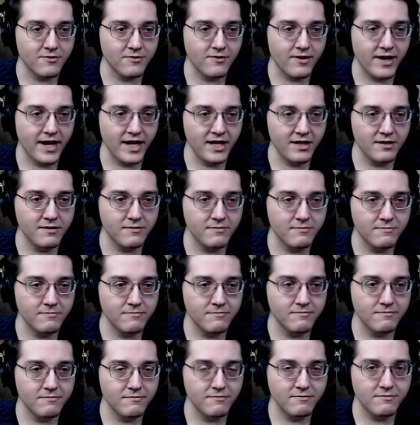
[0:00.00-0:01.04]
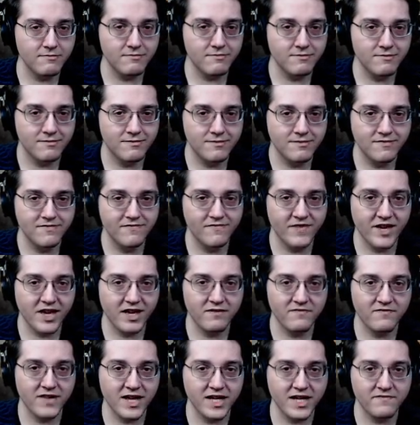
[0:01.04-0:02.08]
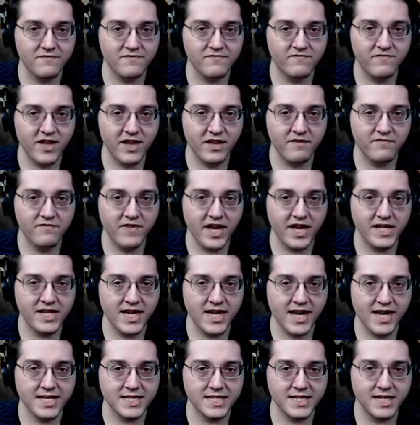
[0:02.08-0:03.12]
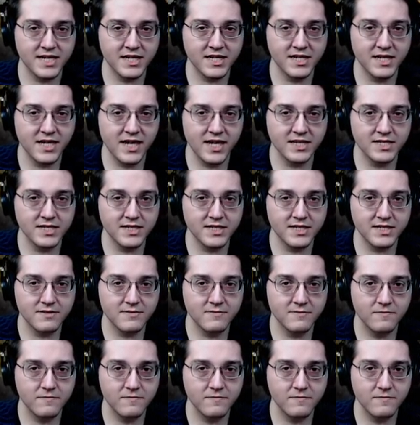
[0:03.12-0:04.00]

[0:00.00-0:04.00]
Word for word: great. That that's fantastic. Yes.